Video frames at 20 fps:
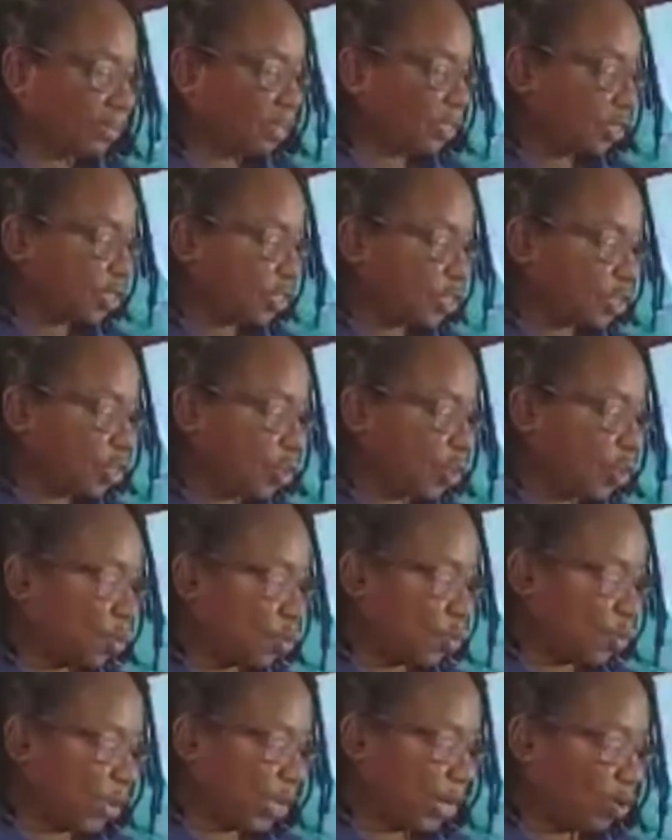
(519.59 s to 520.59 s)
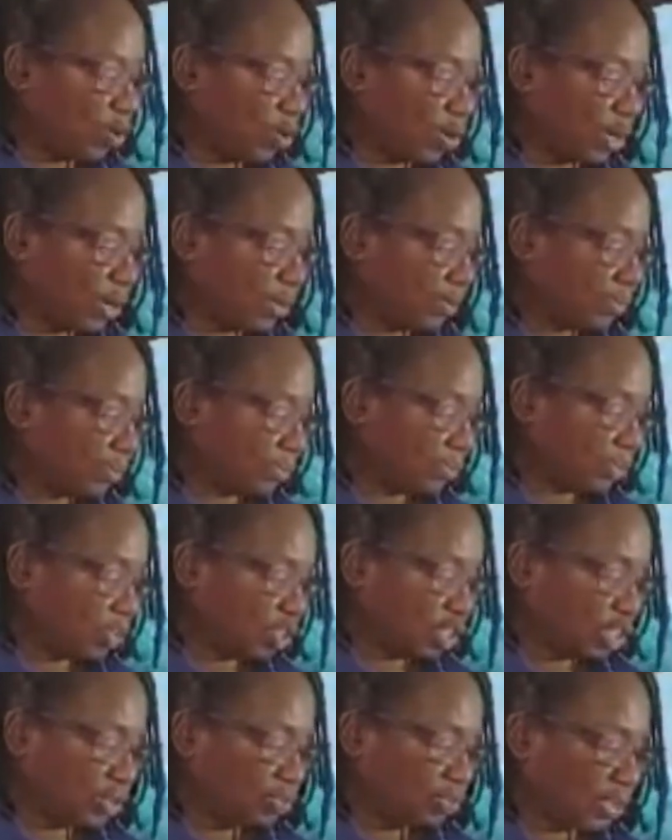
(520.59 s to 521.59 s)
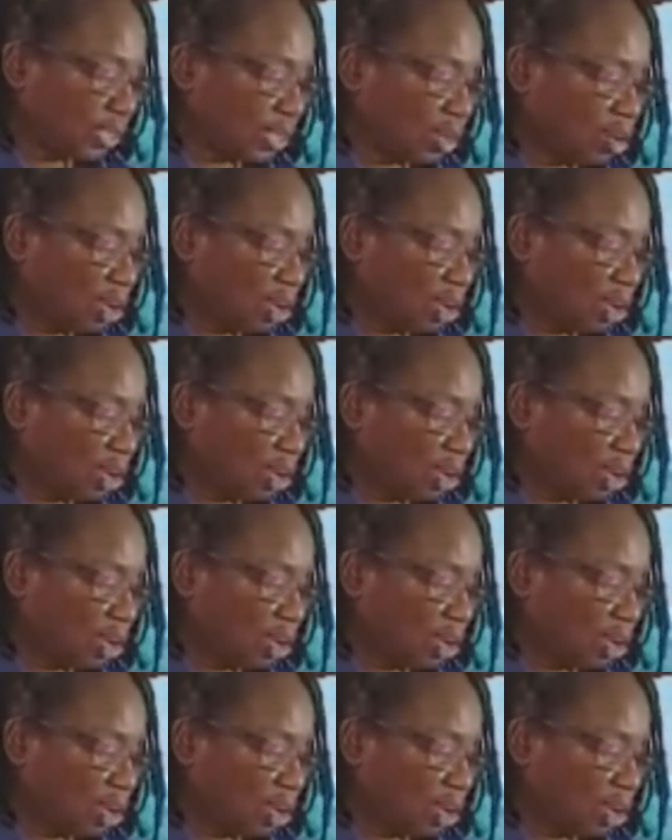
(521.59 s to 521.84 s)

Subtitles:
So we are going to just put the